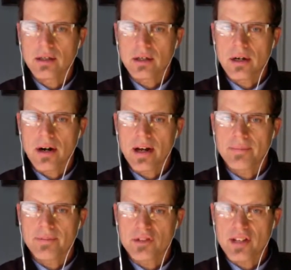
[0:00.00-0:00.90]
All right.
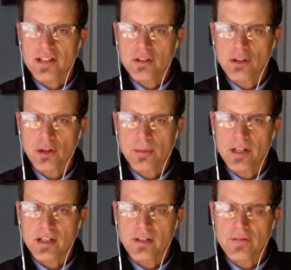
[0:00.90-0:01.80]
So that's a little
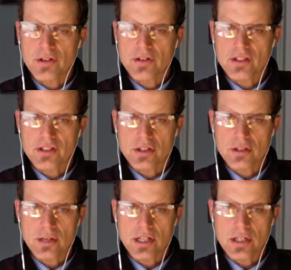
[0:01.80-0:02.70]
bit confusing
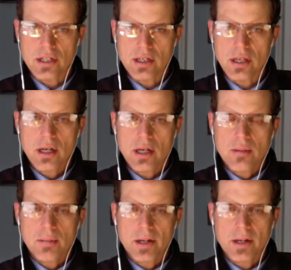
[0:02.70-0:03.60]
situation,
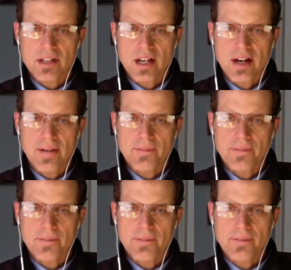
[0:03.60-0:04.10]
but the